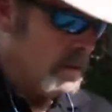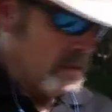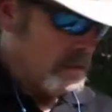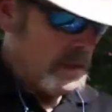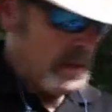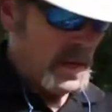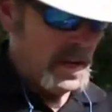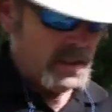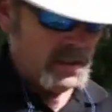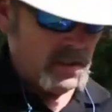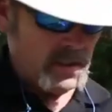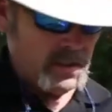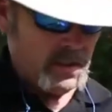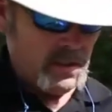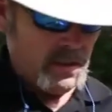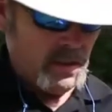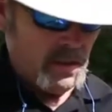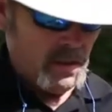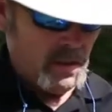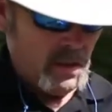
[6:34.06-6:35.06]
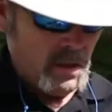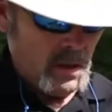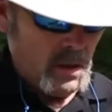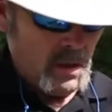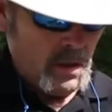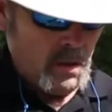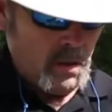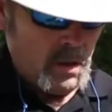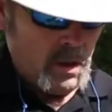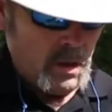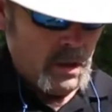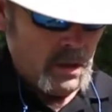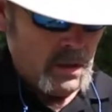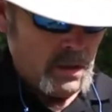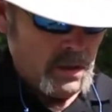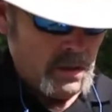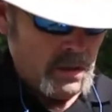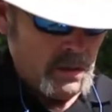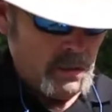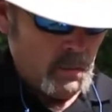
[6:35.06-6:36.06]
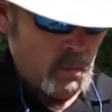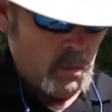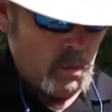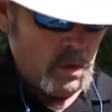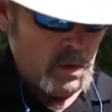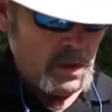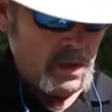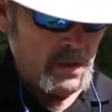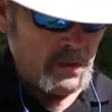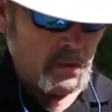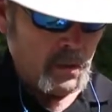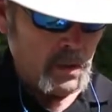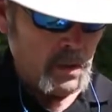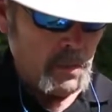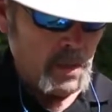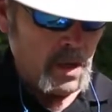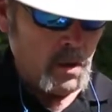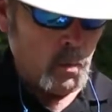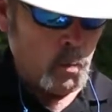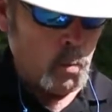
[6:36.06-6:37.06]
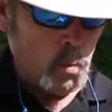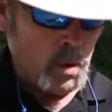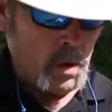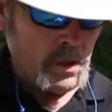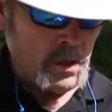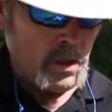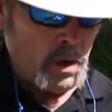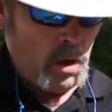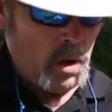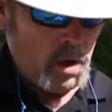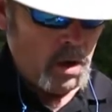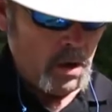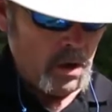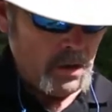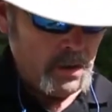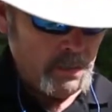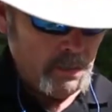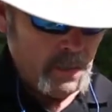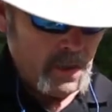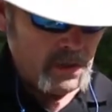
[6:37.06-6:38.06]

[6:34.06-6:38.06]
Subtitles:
The next one is going to be at 1 yard.